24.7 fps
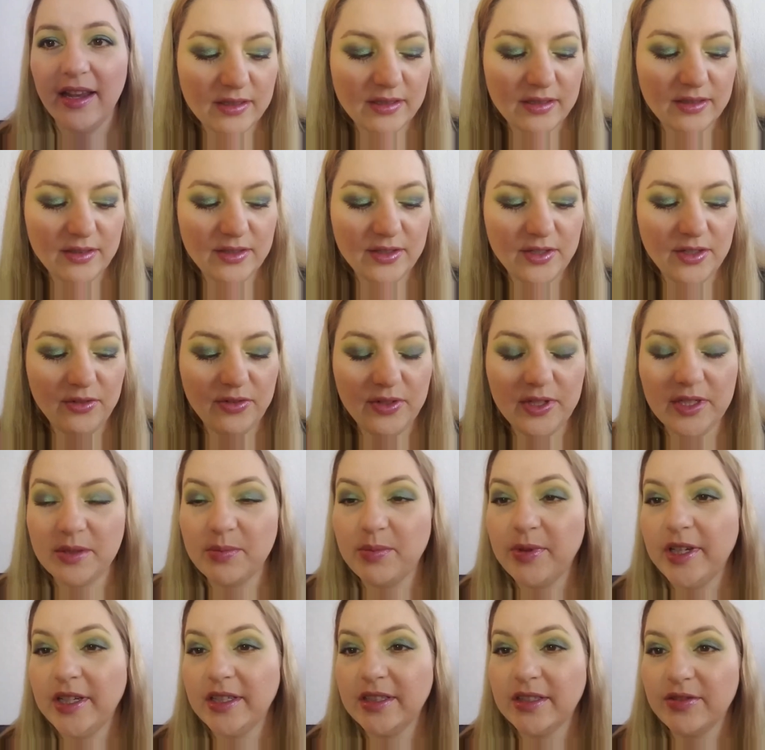Juvia's
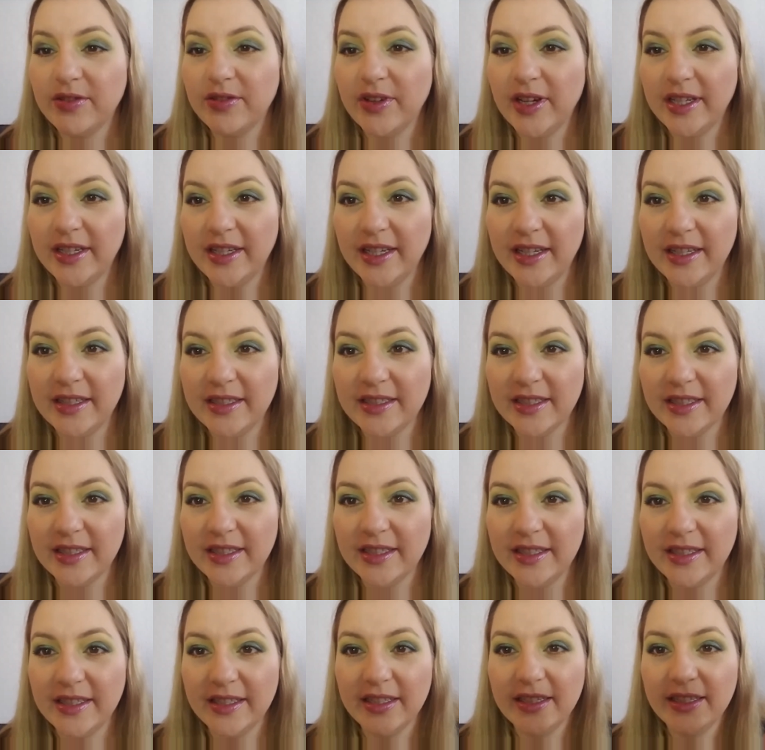Place
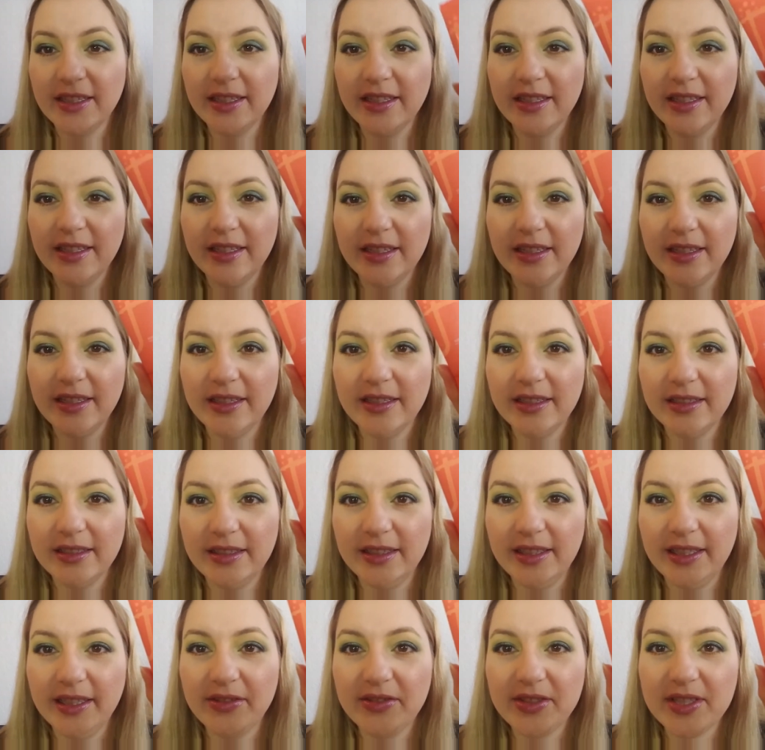foundation
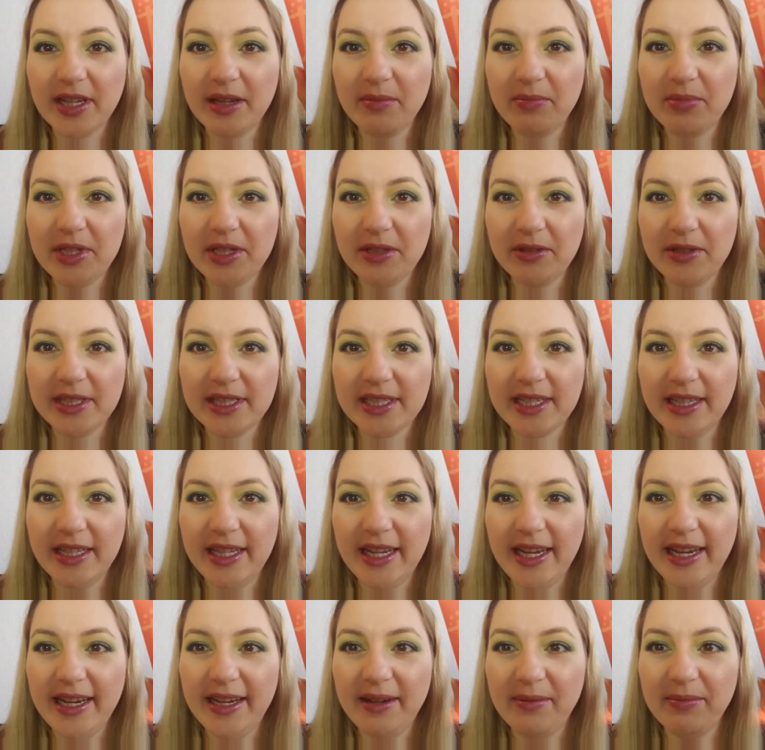lives up to its
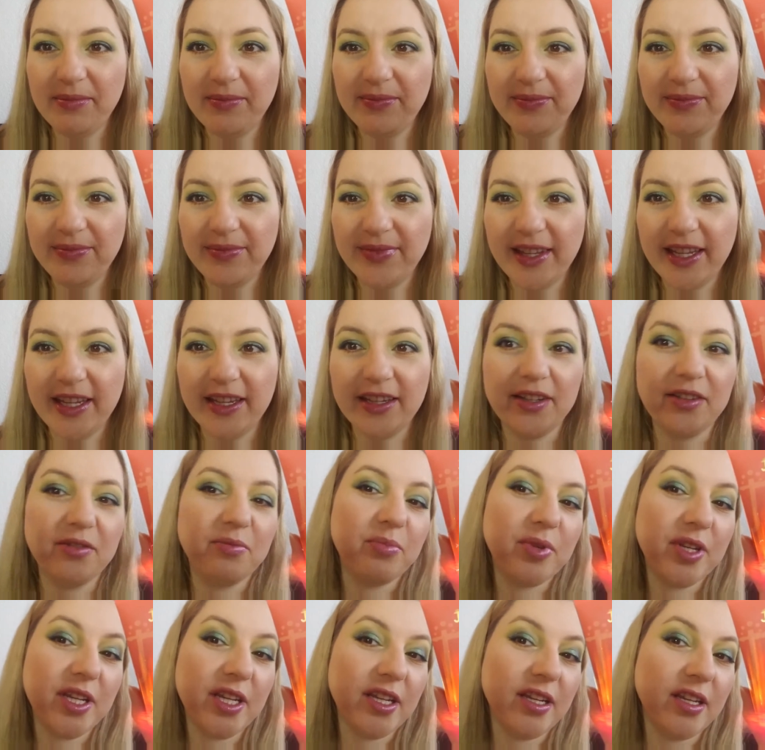claim of
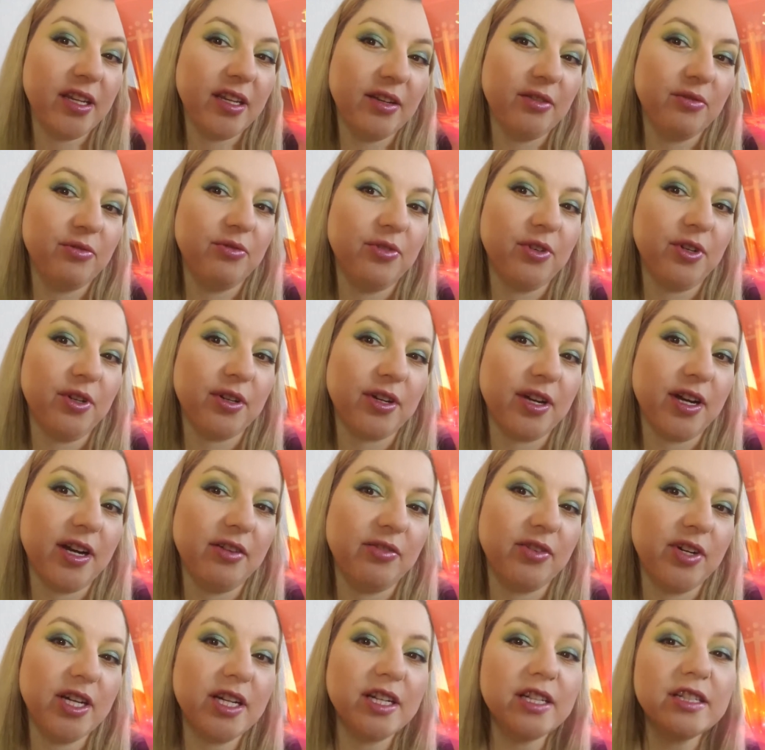being full
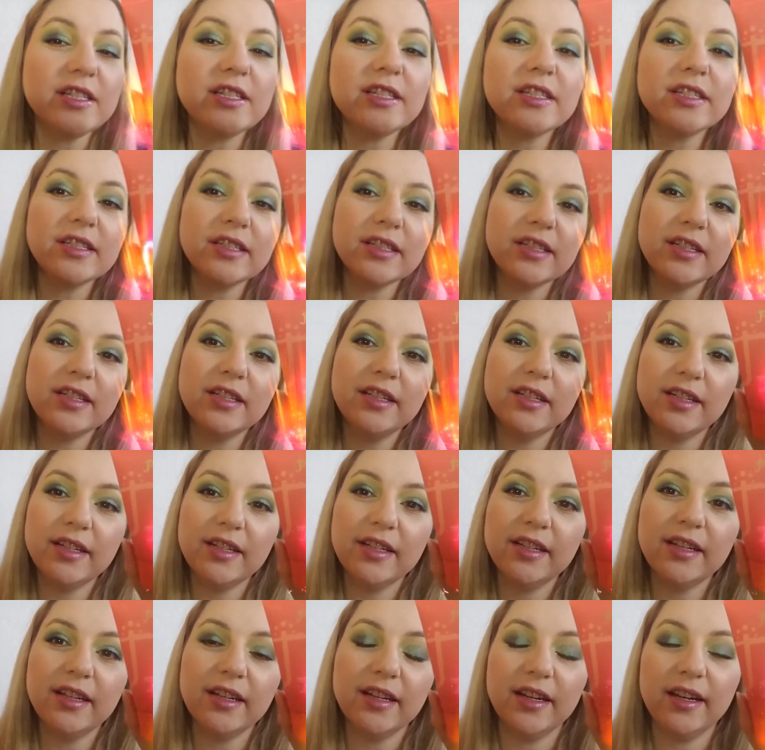coverage.
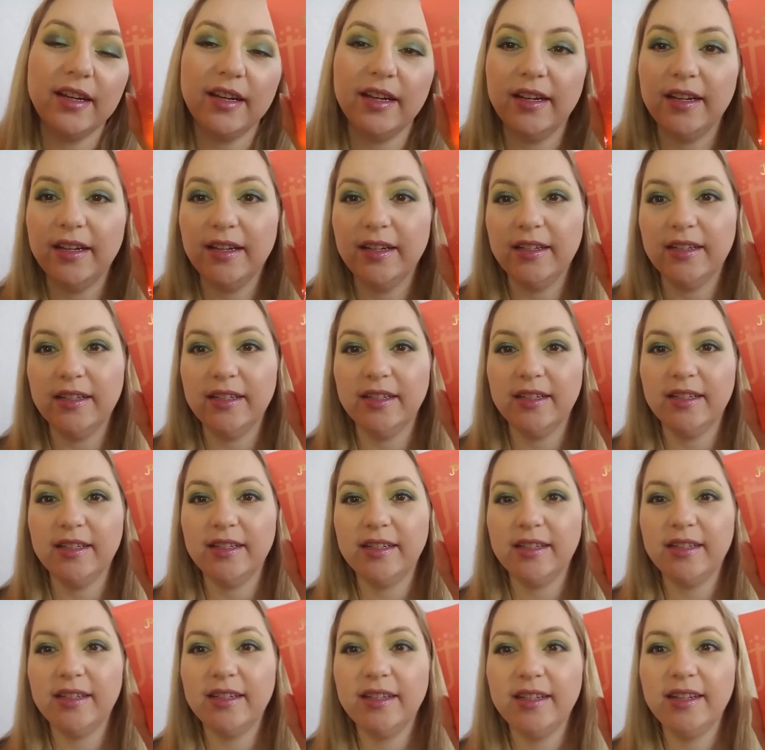And
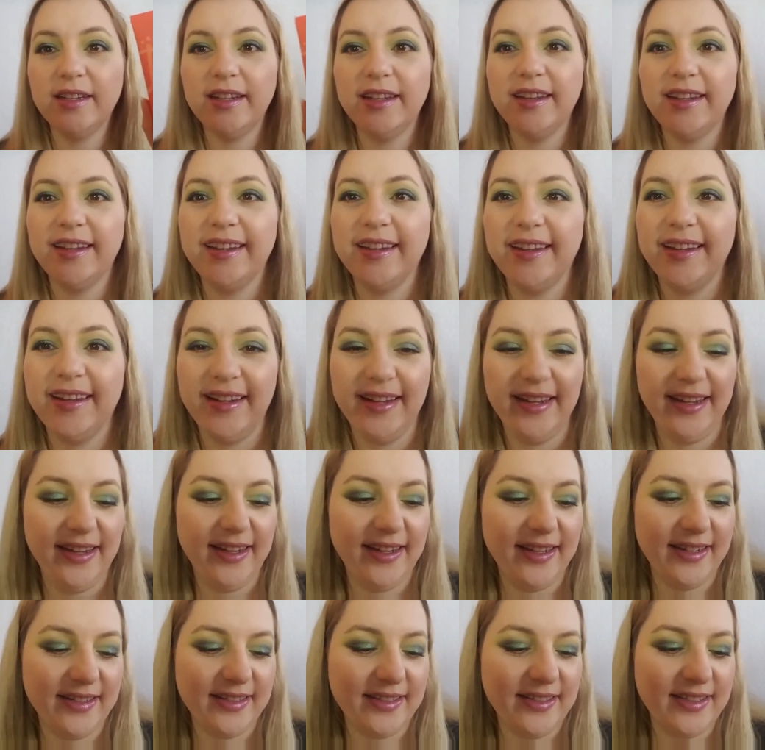
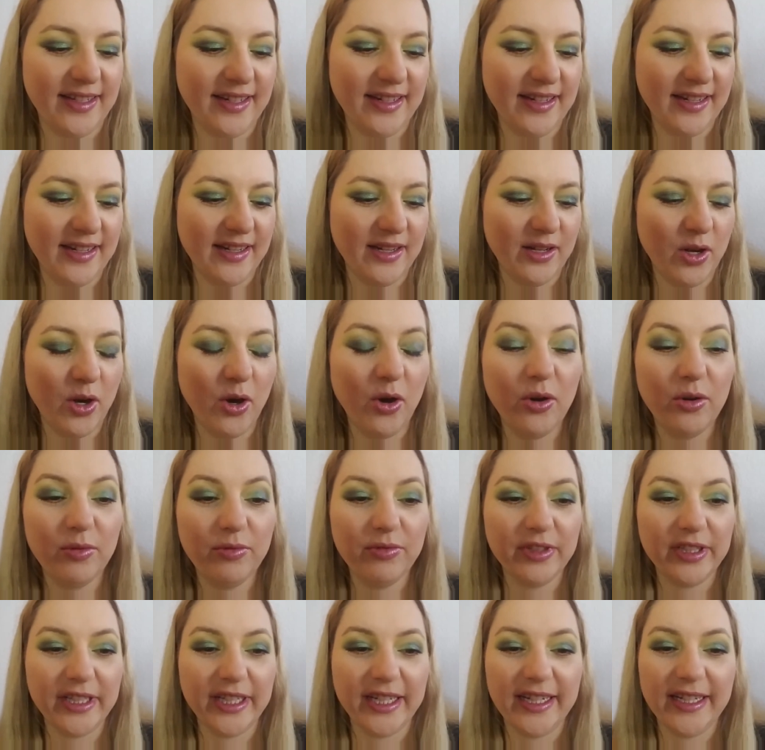
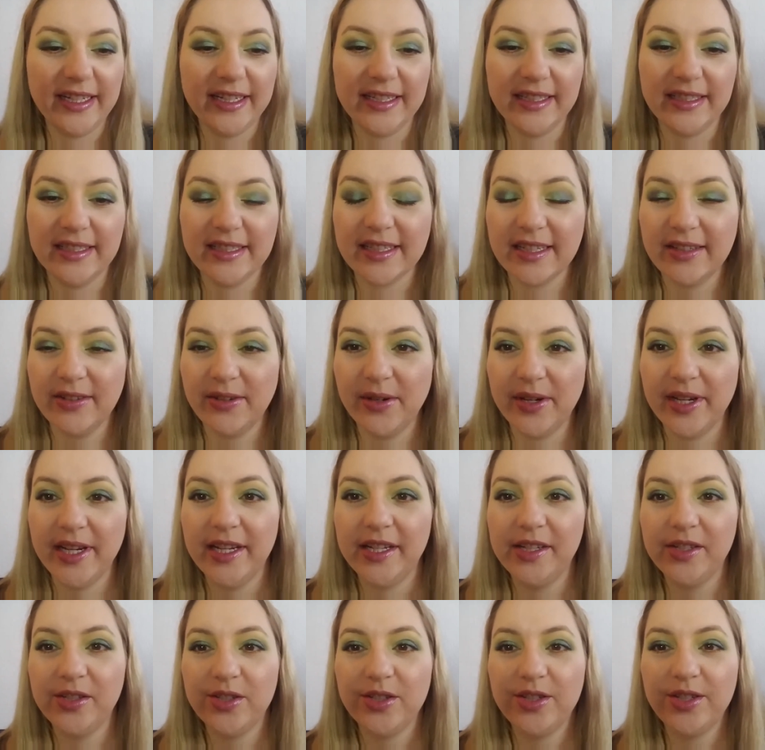hopefully it's
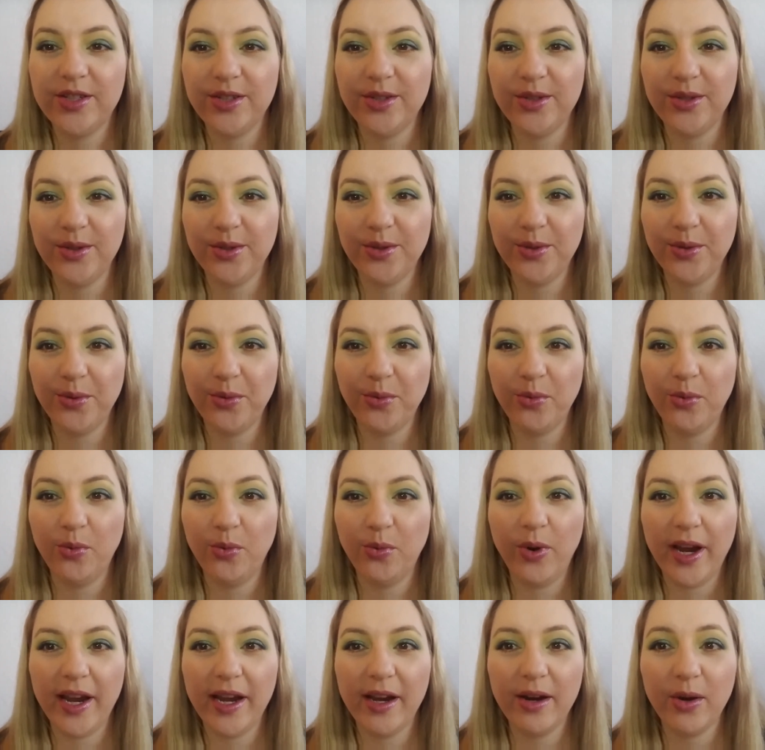going to
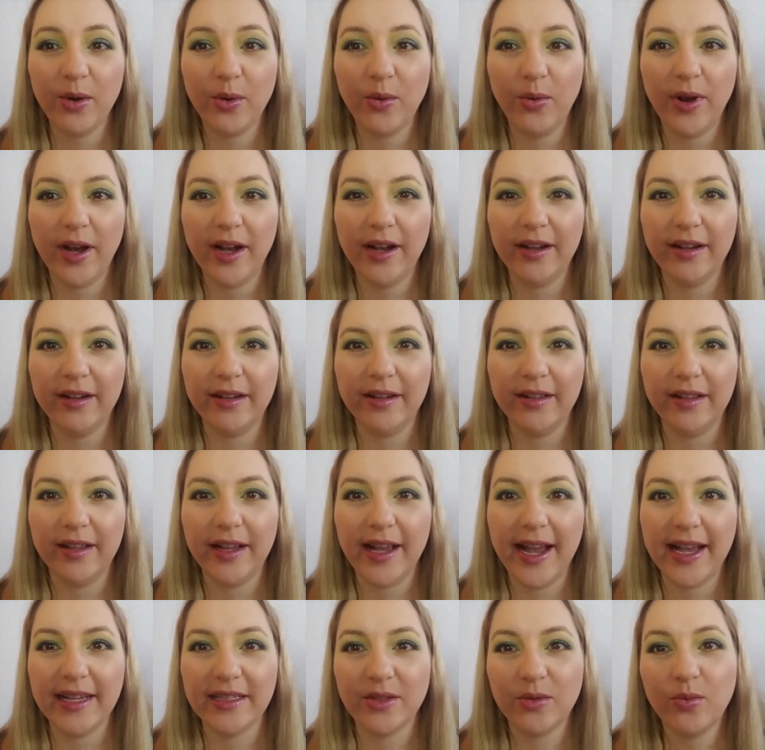wear well
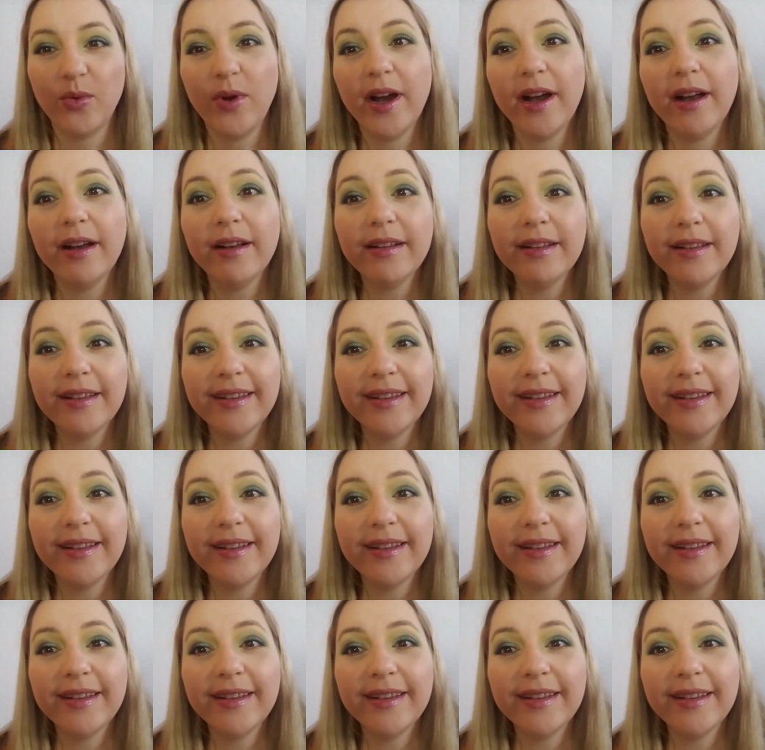as well.